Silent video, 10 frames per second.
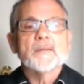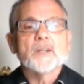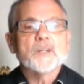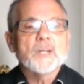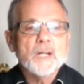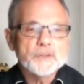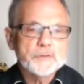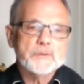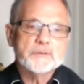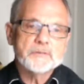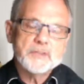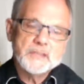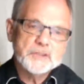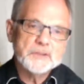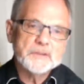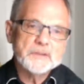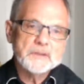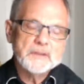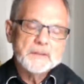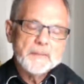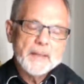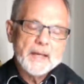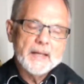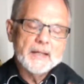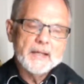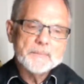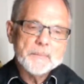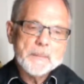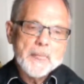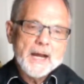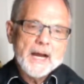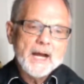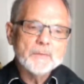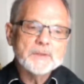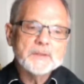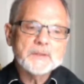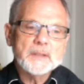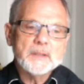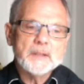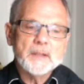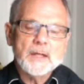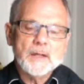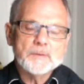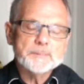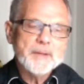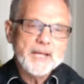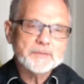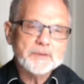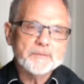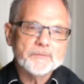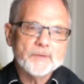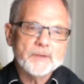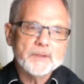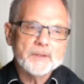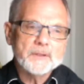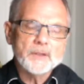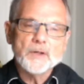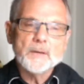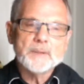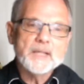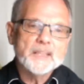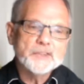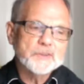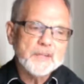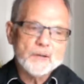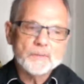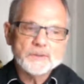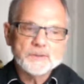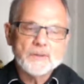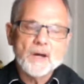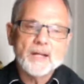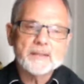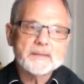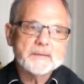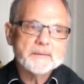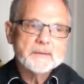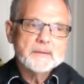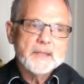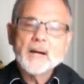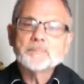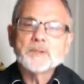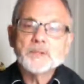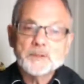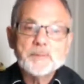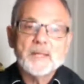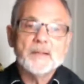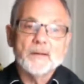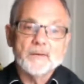cultural traditions. And I was pastoring for a denomination that was not up to speed on